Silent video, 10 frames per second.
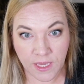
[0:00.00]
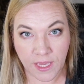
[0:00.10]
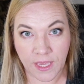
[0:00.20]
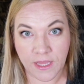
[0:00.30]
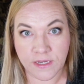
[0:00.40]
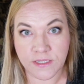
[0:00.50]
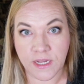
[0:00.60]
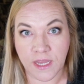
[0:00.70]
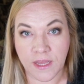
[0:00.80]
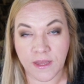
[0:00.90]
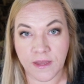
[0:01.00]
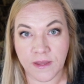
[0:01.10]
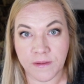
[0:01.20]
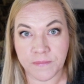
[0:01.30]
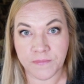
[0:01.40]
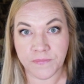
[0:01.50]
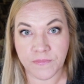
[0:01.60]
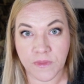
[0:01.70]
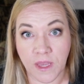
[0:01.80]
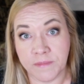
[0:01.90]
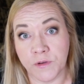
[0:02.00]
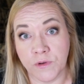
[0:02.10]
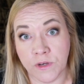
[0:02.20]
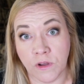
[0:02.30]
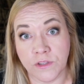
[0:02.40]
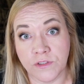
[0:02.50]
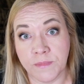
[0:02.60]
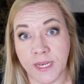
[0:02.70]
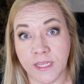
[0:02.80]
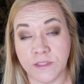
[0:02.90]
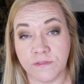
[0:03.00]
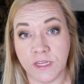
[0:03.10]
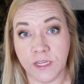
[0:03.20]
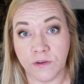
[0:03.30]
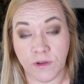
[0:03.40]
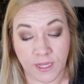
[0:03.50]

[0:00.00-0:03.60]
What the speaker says: and I'm going on to my next video,